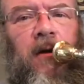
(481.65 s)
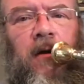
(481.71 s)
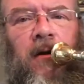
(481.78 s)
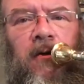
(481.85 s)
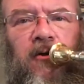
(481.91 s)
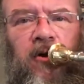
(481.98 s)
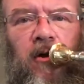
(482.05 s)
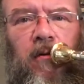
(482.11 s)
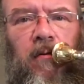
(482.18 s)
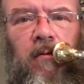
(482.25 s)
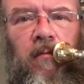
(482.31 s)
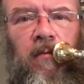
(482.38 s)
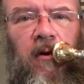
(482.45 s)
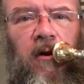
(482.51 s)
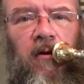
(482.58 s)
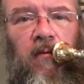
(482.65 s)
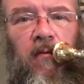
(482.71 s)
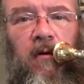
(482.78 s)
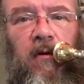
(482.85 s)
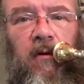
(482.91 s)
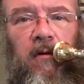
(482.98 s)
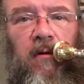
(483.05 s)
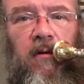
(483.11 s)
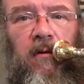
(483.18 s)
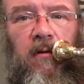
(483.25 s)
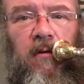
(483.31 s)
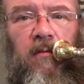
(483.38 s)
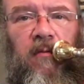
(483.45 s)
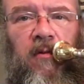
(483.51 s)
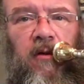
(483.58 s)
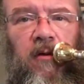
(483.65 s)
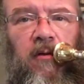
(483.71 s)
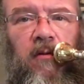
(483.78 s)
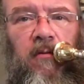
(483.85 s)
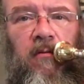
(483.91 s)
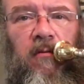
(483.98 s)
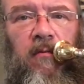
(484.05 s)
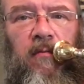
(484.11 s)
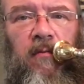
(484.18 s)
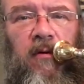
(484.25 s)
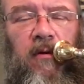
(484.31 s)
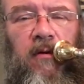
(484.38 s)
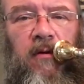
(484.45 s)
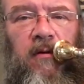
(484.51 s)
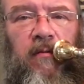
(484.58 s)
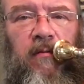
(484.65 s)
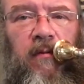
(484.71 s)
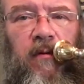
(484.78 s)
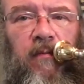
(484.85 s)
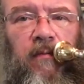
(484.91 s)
So, part 1, part 2, part 3.